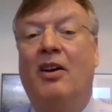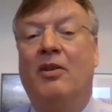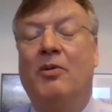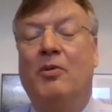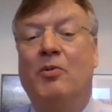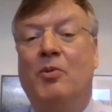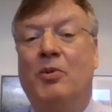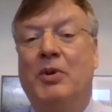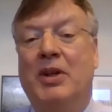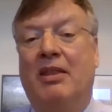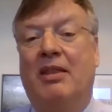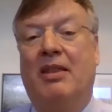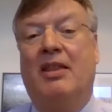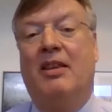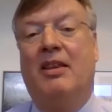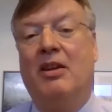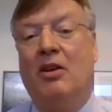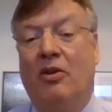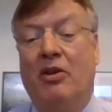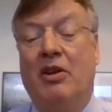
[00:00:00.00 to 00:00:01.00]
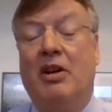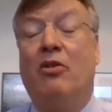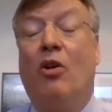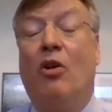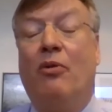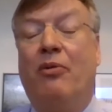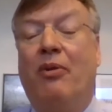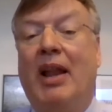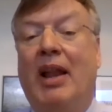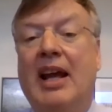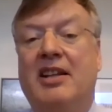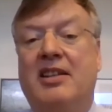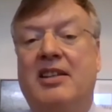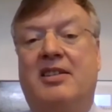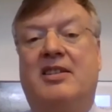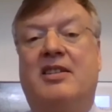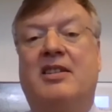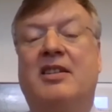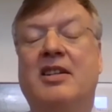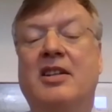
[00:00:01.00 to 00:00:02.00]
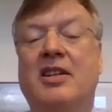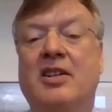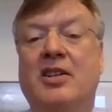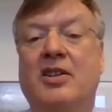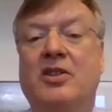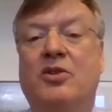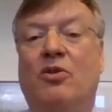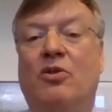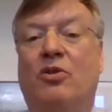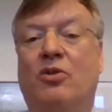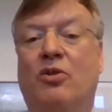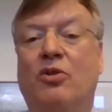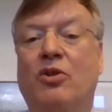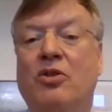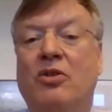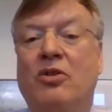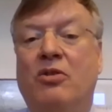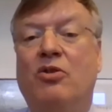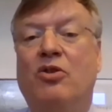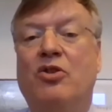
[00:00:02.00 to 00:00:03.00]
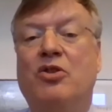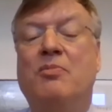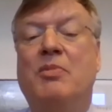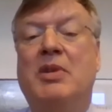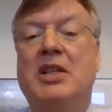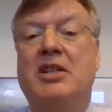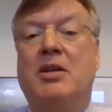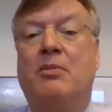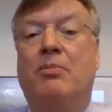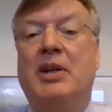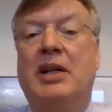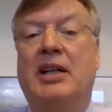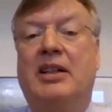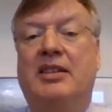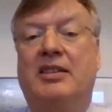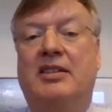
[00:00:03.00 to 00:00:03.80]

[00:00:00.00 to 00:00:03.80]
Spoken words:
with, there are no flights. So tourism disappeared.